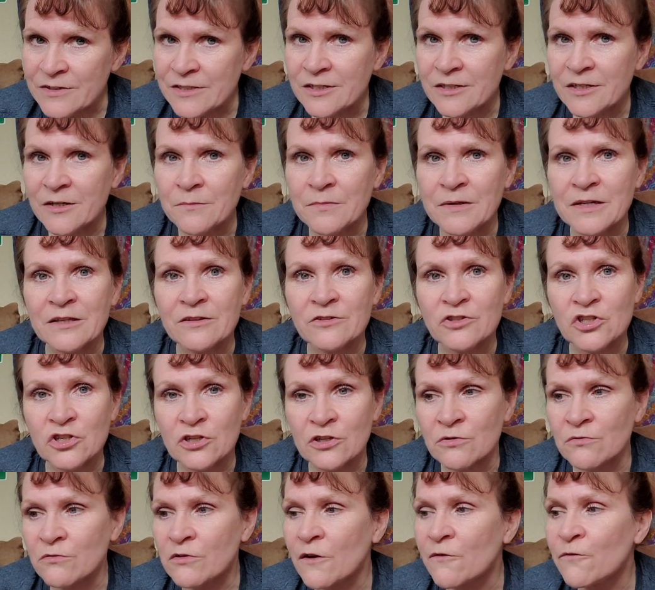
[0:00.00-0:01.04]
is going to be
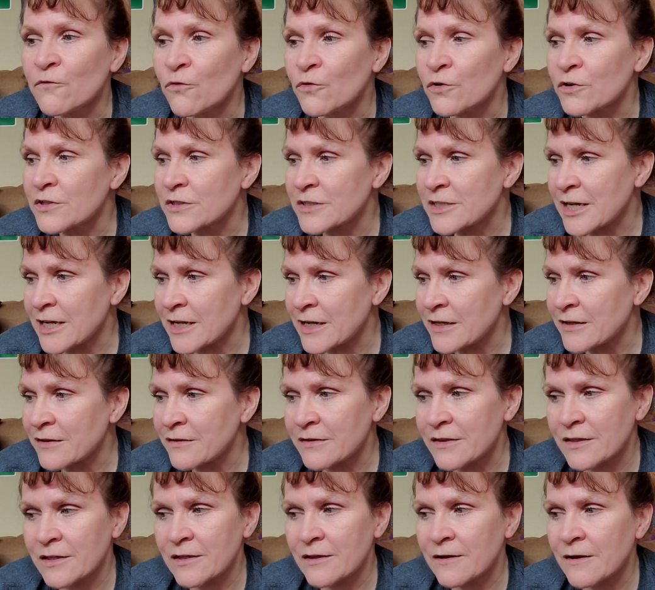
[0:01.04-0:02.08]
June the 14th.
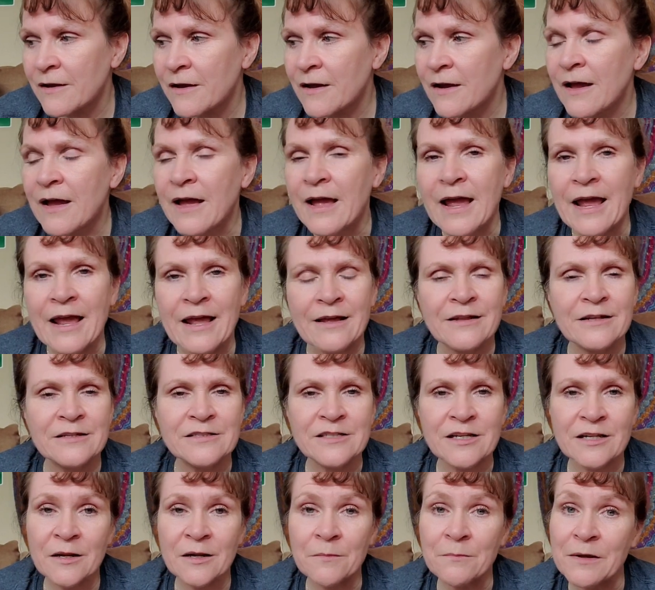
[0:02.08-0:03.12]
And it's
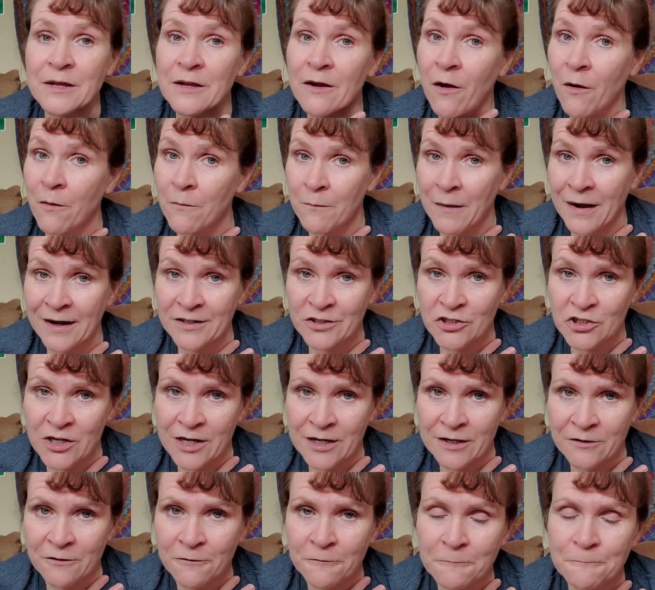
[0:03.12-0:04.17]
going to be on my
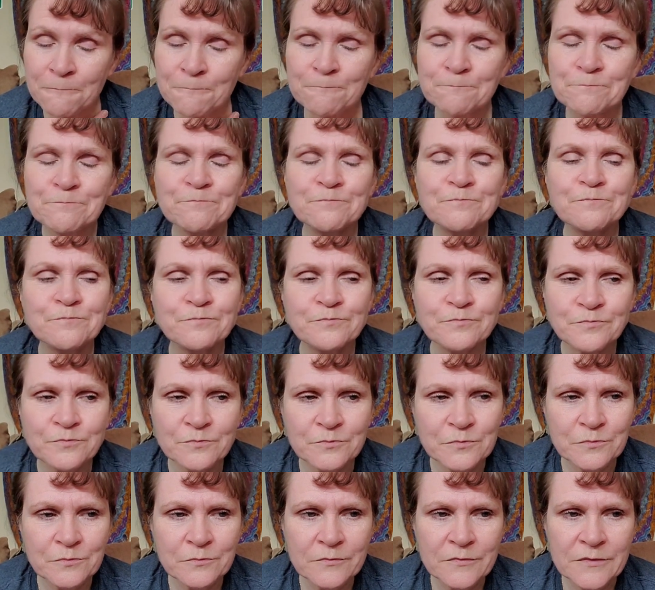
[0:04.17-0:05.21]
channel.
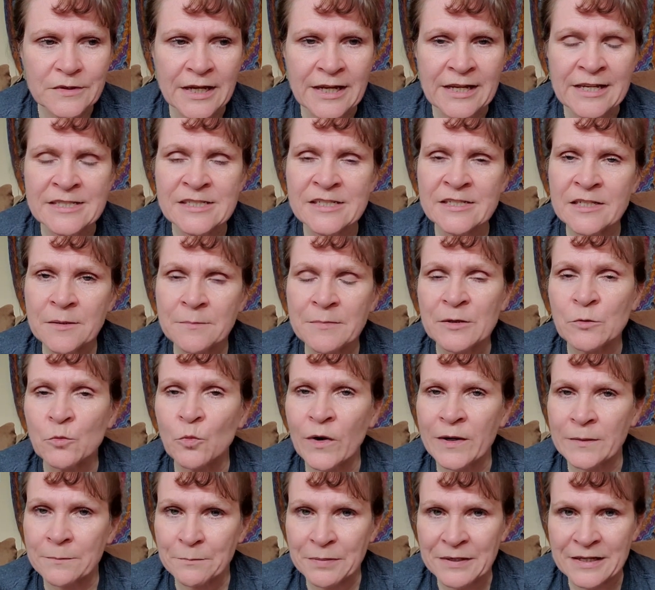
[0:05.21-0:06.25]
It's going to be
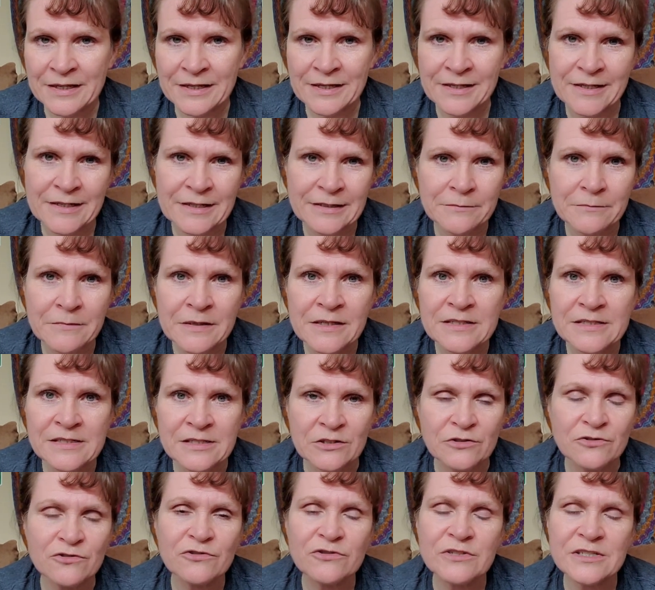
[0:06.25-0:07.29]
1 p.m.
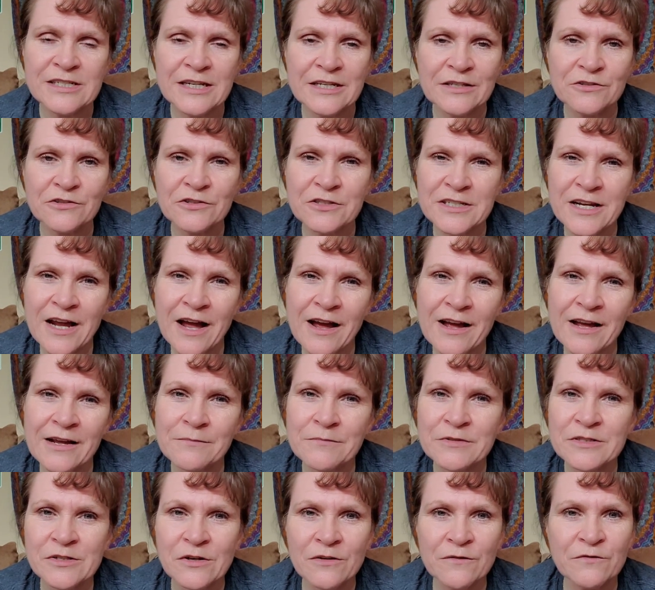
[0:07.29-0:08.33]
Central Standard Time.
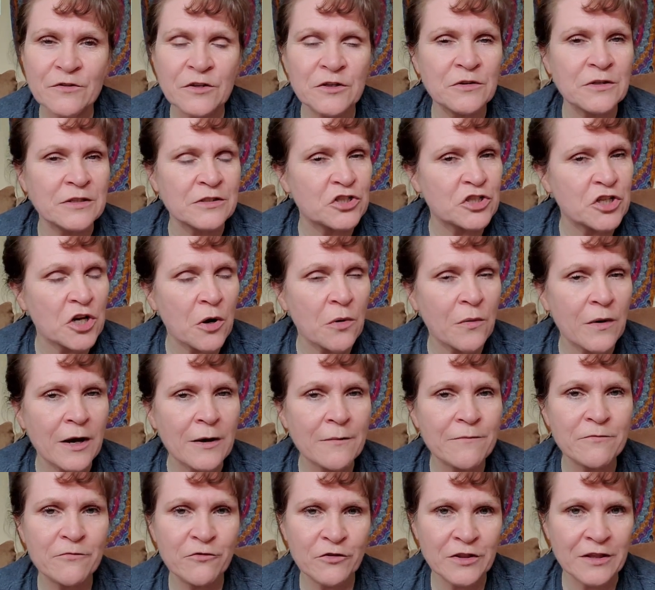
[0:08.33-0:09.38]
So if you can show
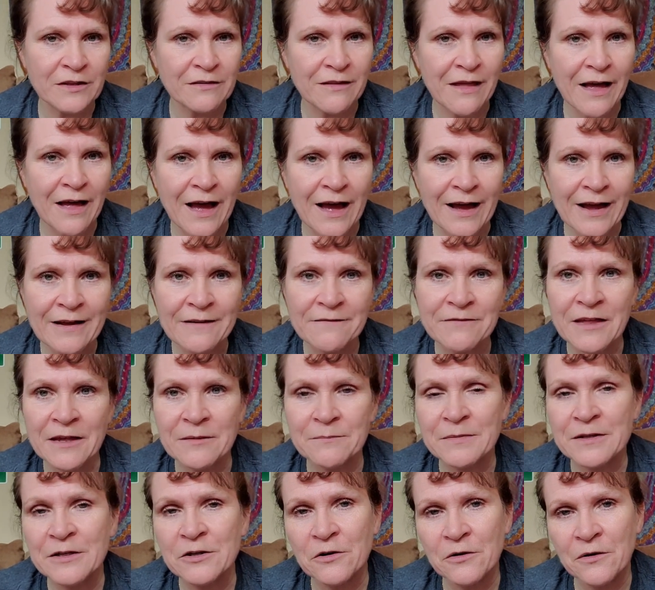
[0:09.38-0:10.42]
up for the live, that'd
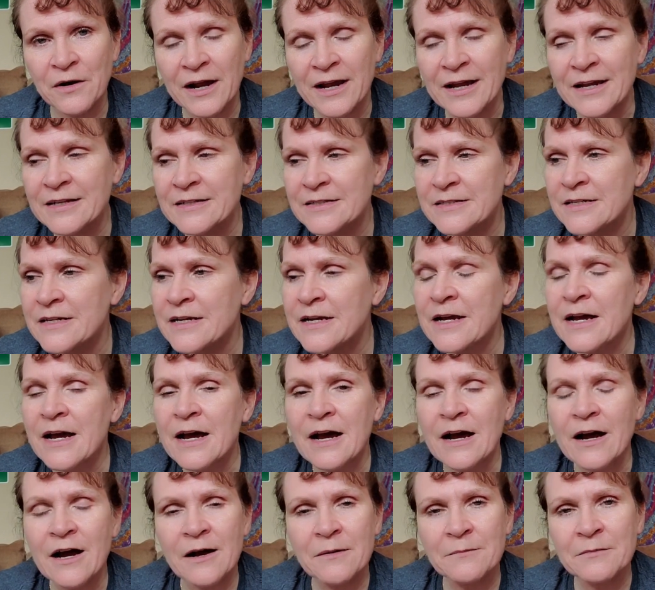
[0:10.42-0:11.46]
be great.
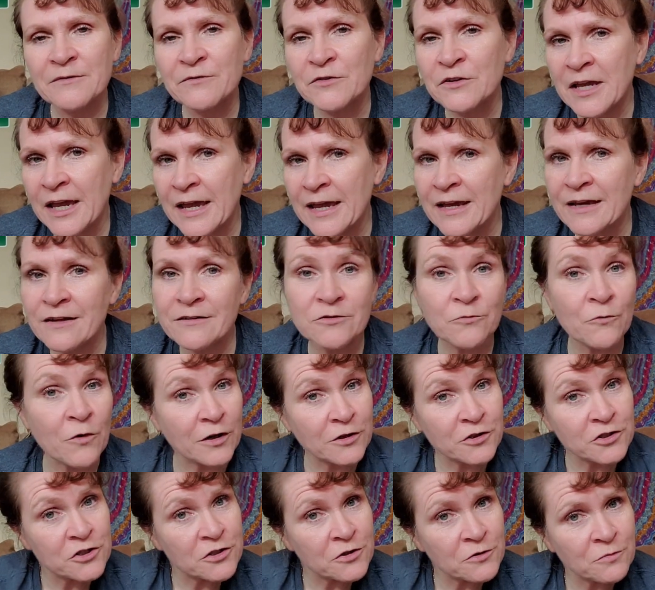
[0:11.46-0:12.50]
Um, if you can't,
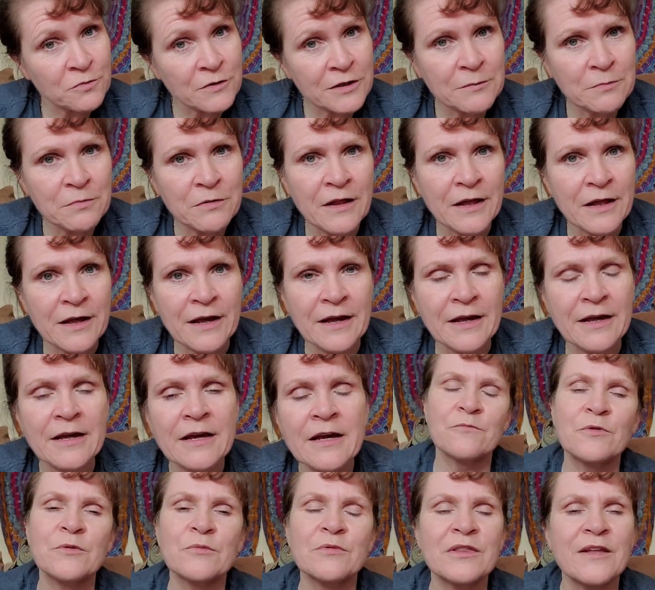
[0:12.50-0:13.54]
watch the replay.
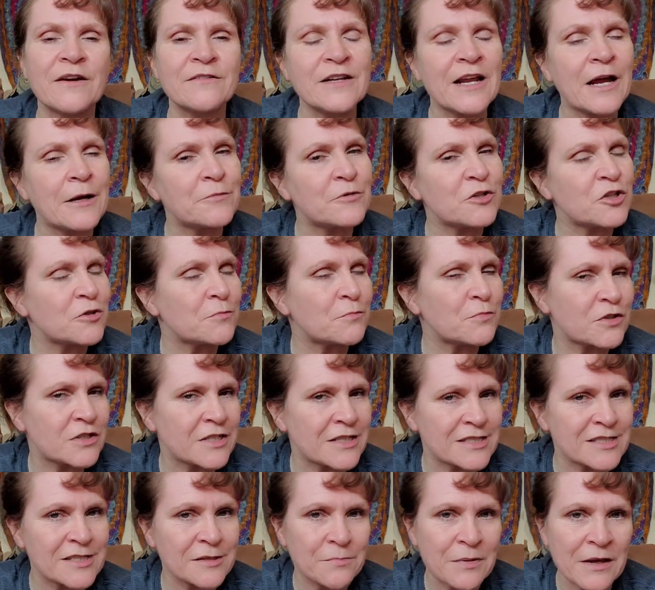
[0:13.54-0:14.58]
We would love to have you
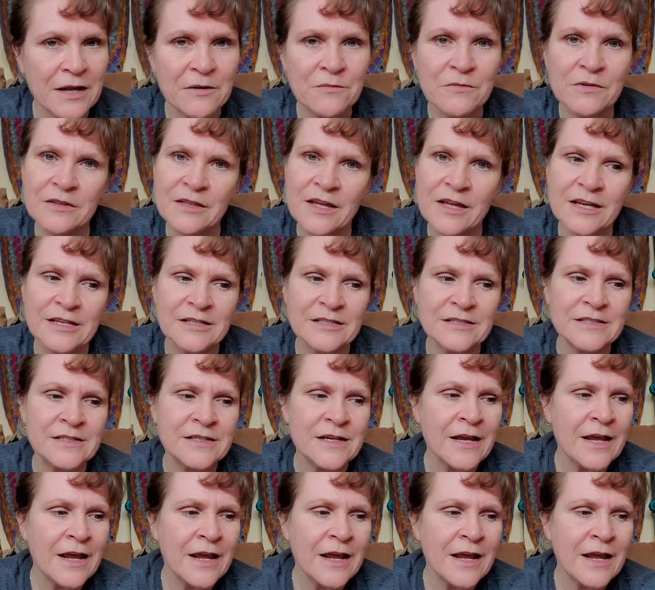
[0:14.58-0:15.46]
participate with us